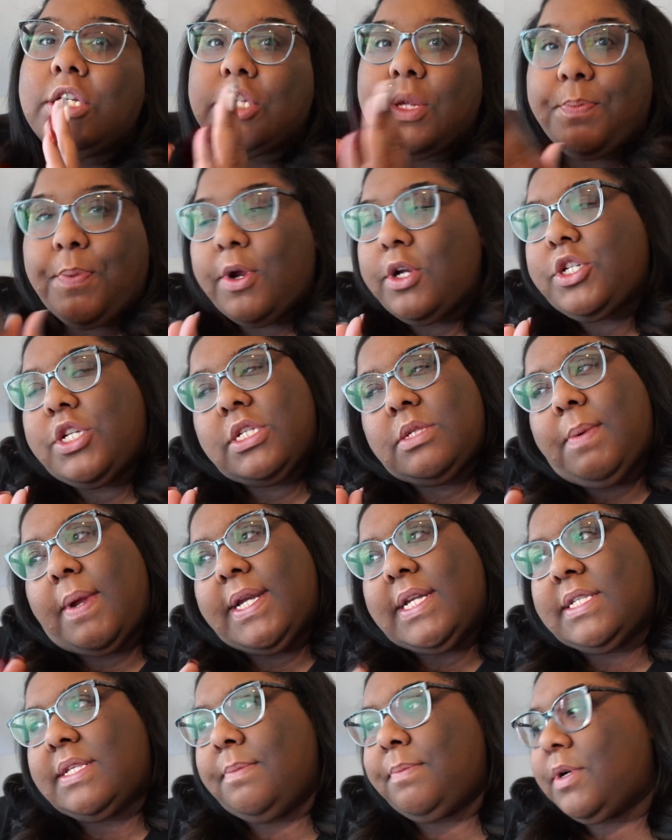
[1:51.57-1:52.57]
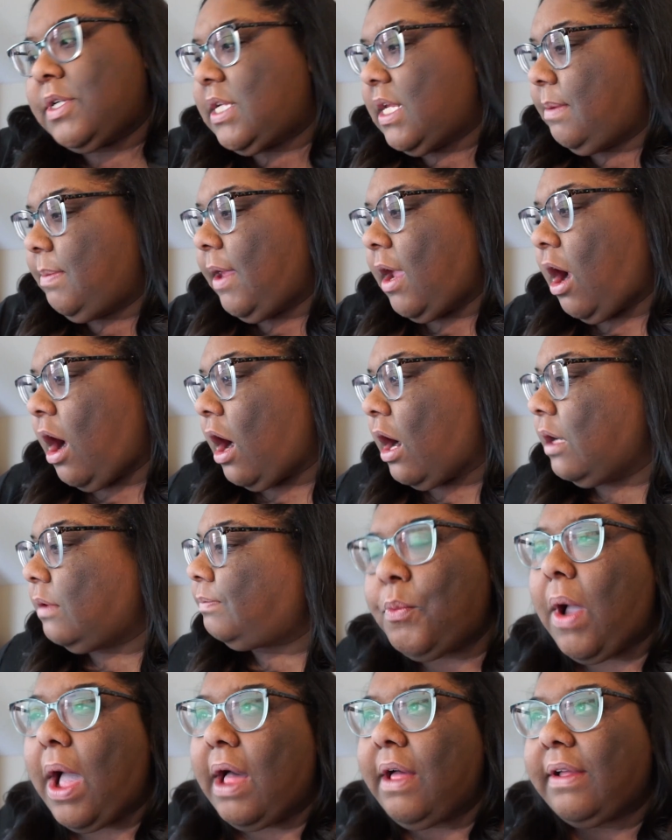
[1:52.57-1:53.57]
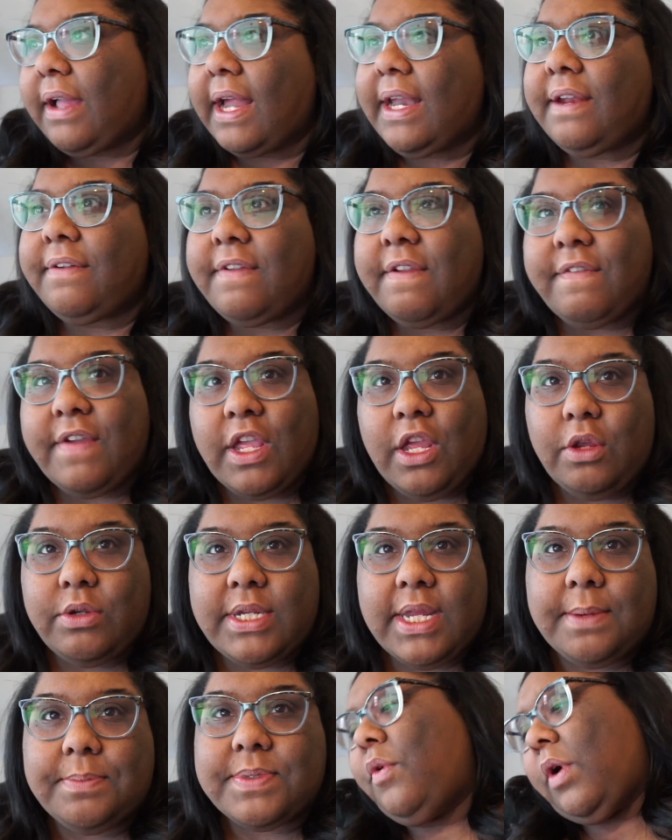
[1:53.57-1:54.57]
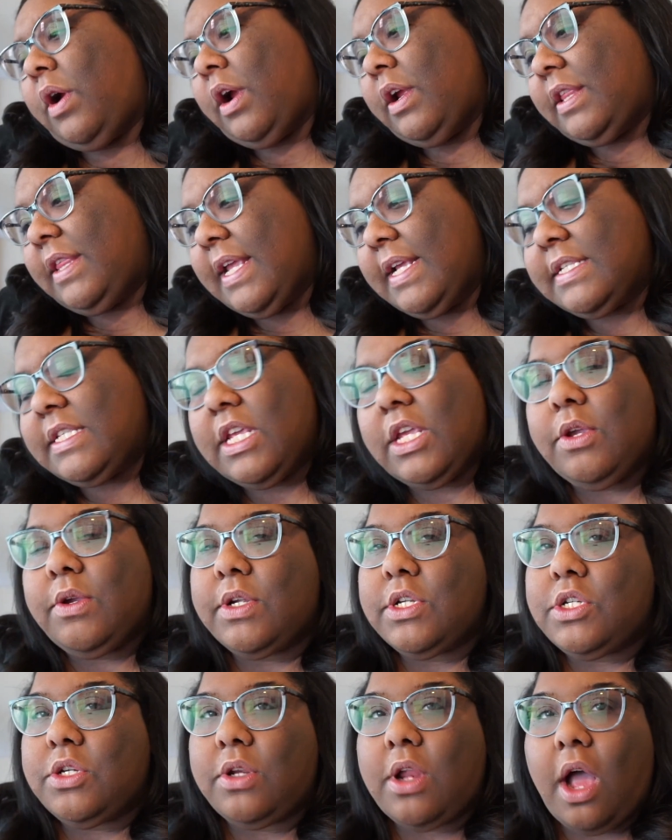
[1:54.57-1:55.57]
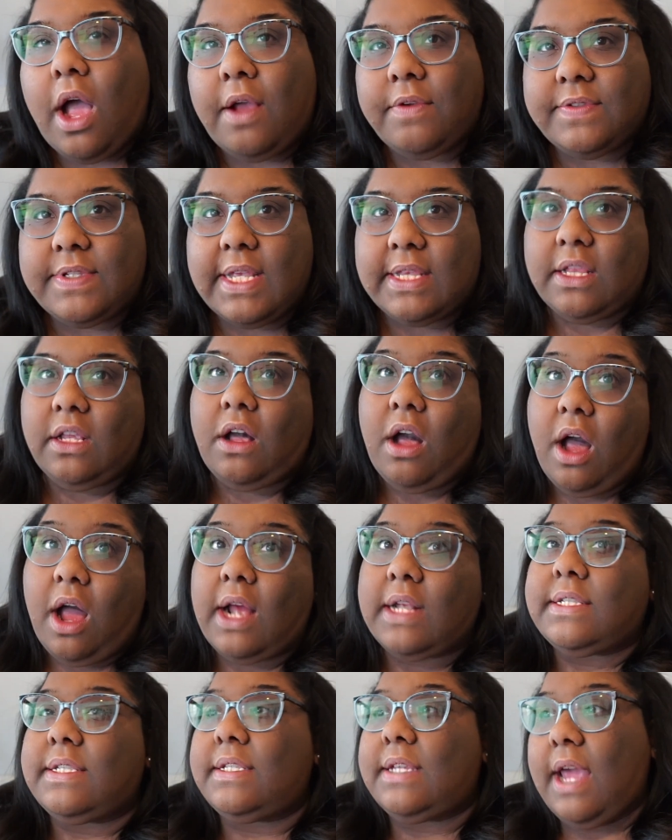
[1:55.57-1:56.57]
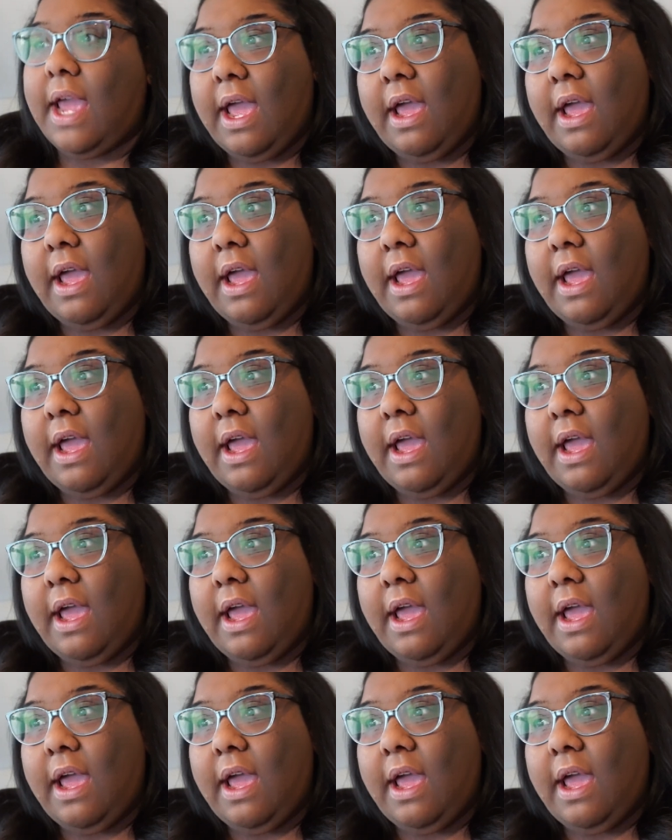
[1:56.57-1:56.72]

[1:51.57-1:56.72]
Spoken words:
to purchase my December TBR while kind of giving you tips or things that you could do to offset the cost